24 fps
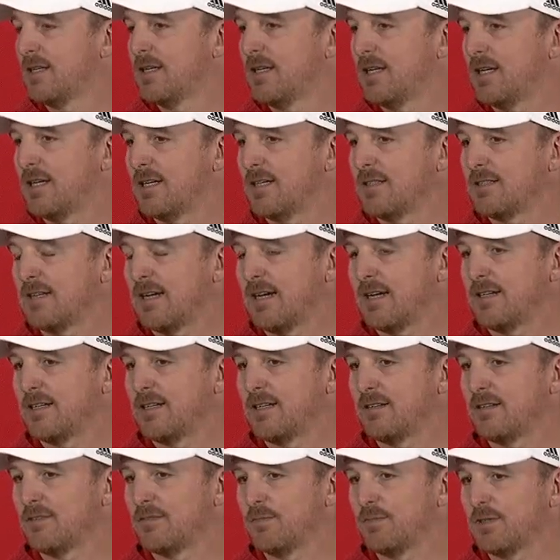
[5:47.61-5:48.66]
uh, tight
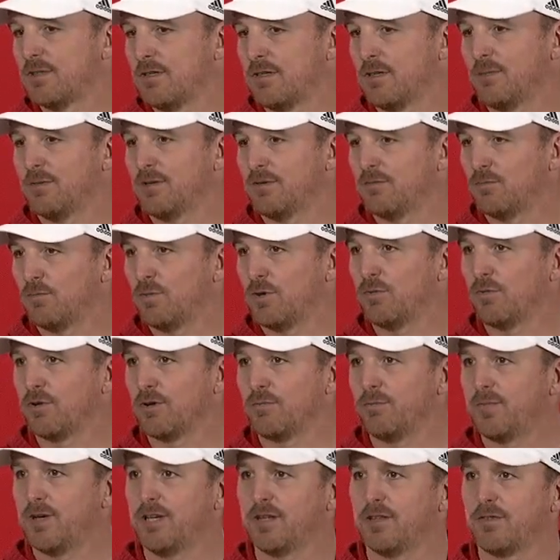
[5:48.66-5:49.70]
ends, but I mean, we want
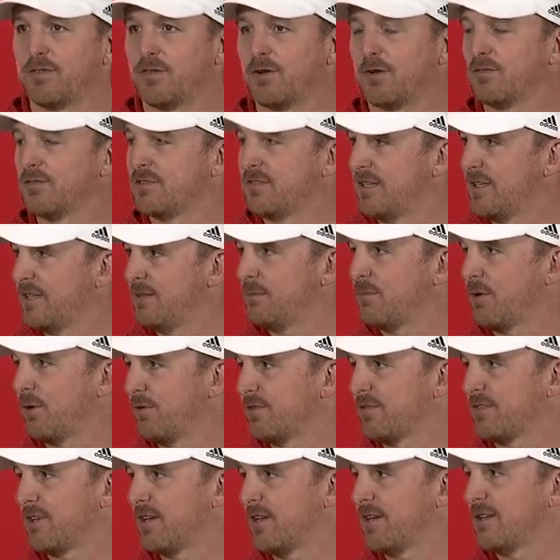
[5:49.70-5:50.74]
to be in 13
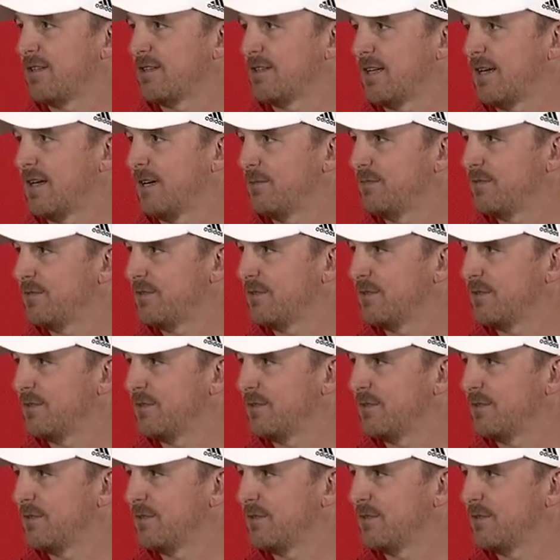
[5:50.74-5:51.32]
personnel at times.